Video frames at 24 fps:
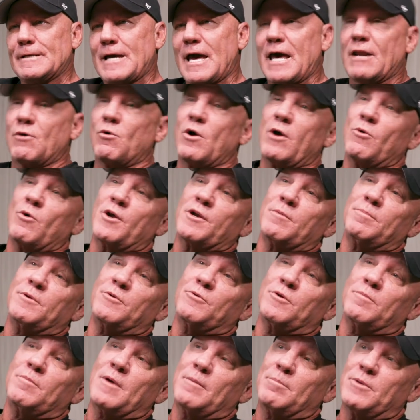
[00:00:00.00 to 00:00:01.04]
do I want to be
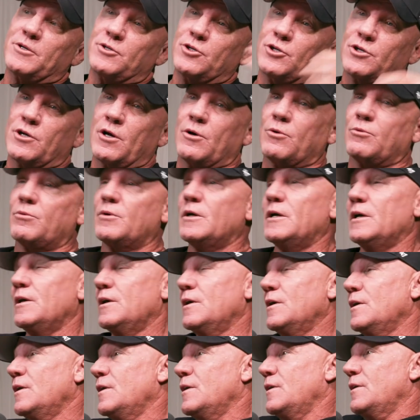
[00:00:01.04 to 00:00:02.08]
remembered?
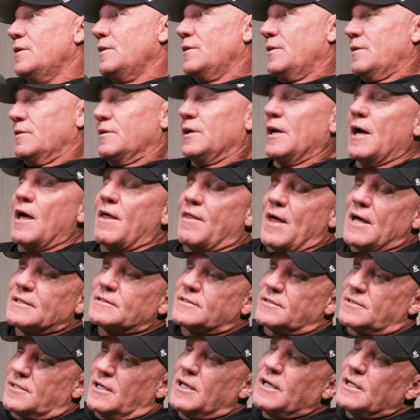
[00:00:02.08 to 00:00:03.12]
Yeah,
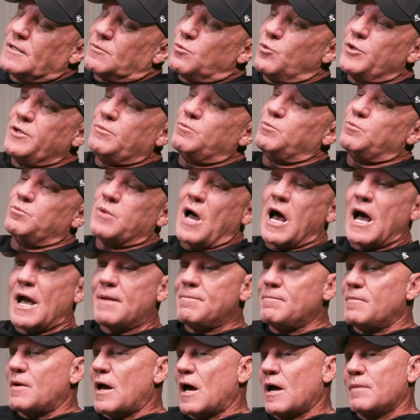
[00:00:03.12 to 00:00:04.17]
that's it.
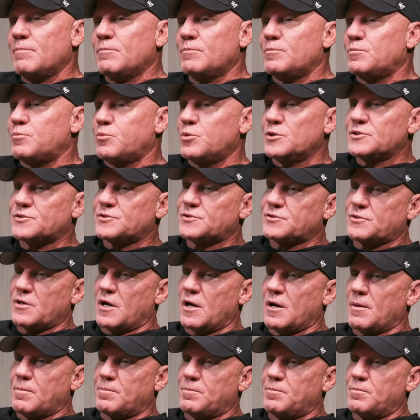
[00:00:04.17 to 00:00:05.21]
I was
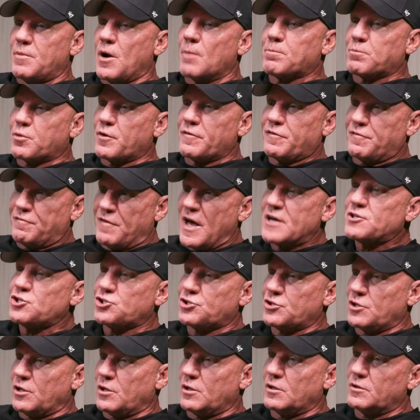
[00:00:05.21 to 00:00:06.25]
a
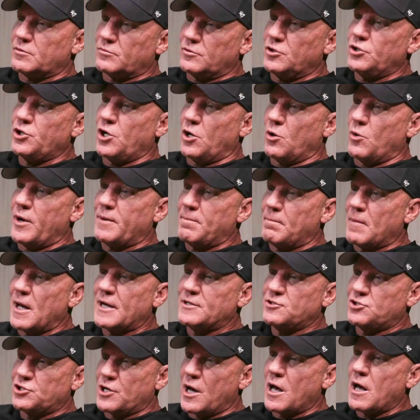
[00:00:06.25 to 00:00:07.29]
professional, at my
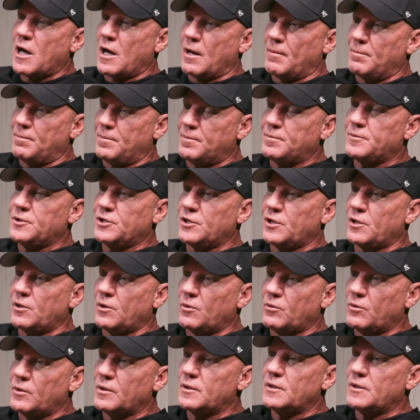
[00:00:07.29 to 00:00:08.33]
job, at